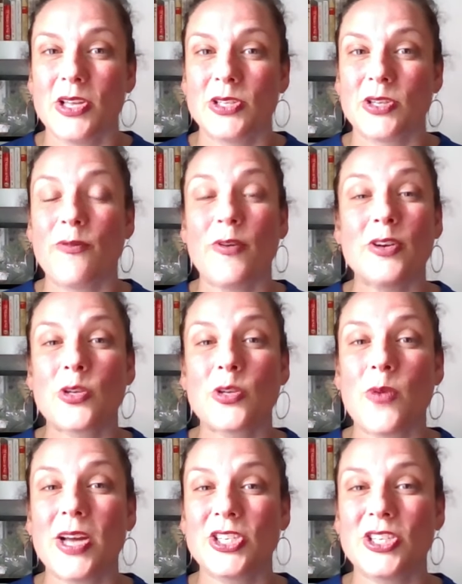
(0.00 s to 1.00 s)
So first
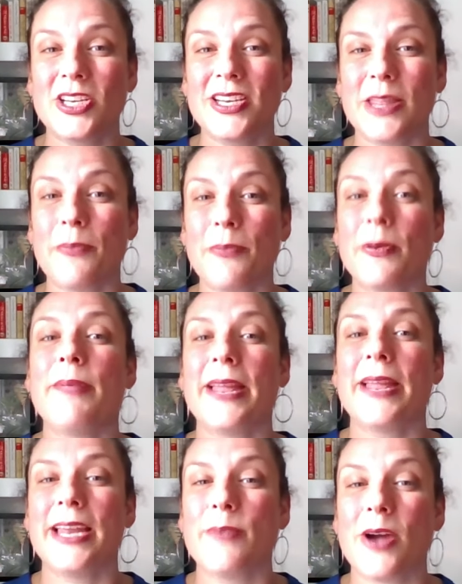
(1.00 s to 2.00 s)
question in the
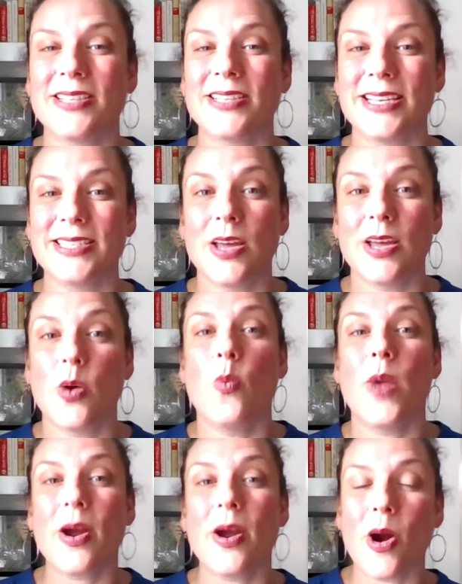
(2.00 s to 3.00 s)
pre-planning process,
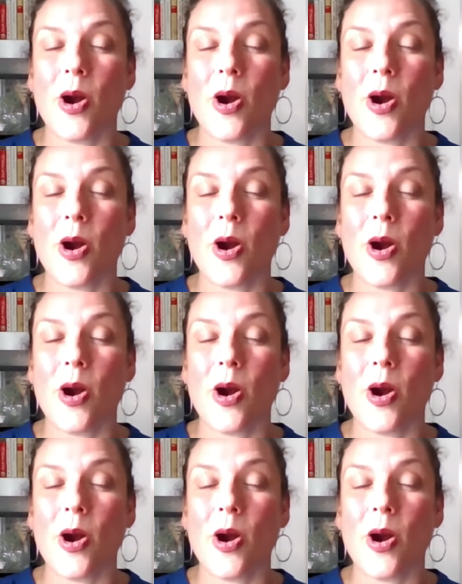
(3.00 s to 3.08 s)
where are